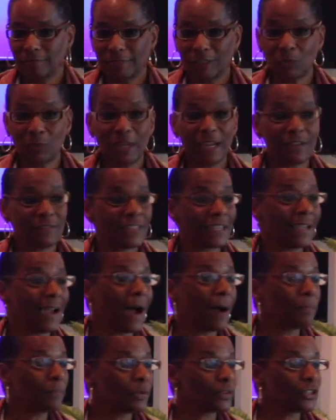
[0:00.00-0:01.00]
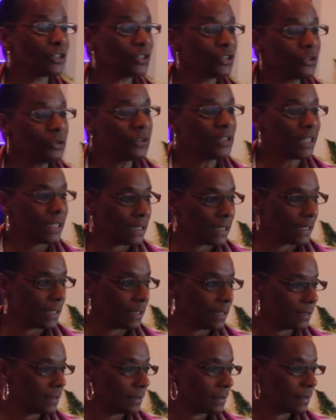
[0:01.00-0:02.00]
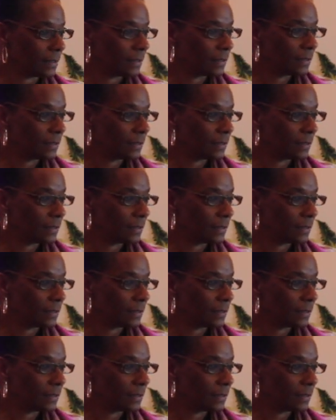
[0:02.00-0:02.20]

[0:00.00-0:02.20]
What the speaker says: And we have the opportunity